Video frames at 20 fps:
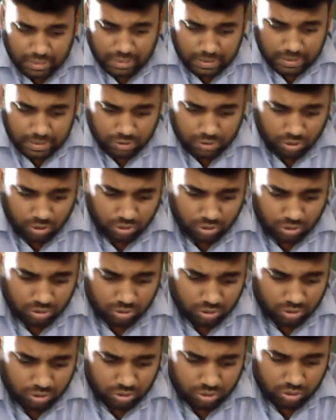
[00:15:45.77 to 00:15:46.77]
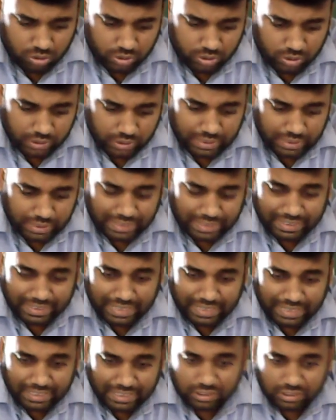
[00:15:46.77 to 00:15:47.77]
No,
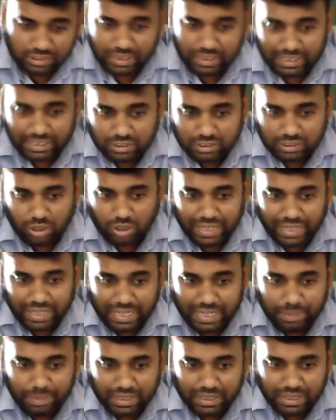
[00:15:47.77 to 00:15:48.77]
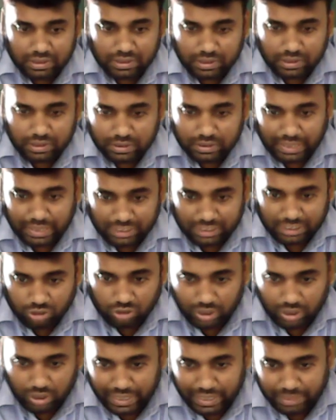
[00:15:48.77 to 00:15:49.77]
that is called
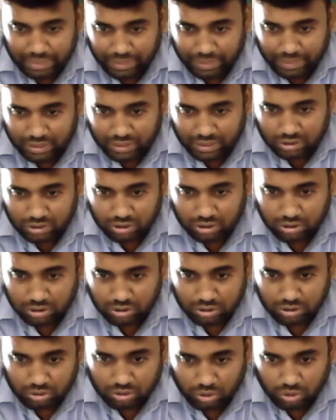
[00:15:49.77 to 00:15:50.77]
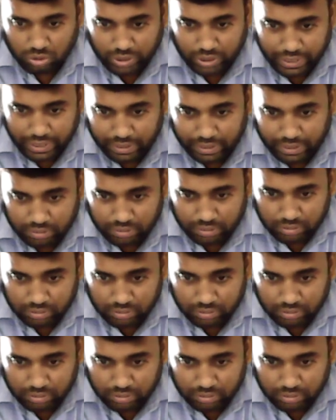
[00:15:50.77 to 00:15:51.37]
element, okay.